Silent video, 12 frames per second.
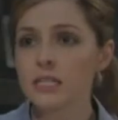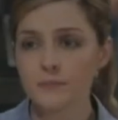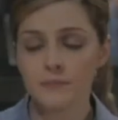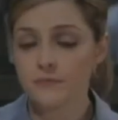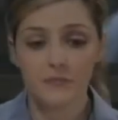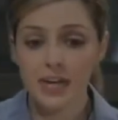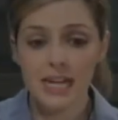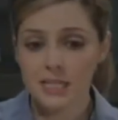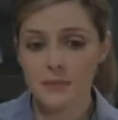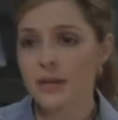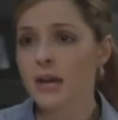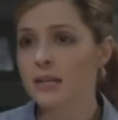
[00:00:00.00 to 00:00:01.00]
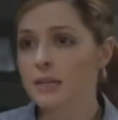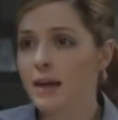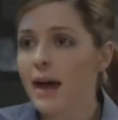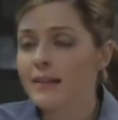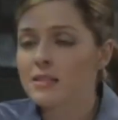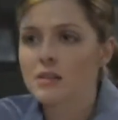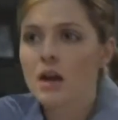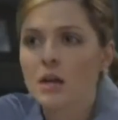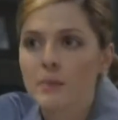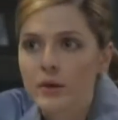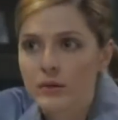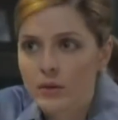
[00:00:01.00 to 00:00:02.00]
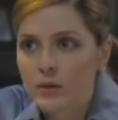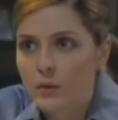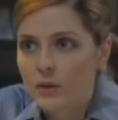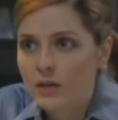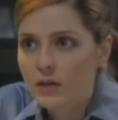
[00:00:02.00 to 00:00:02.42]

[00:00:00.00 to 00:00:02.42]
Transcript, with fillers: Okay, Forget Spinelli, Matt. Let's talk about you.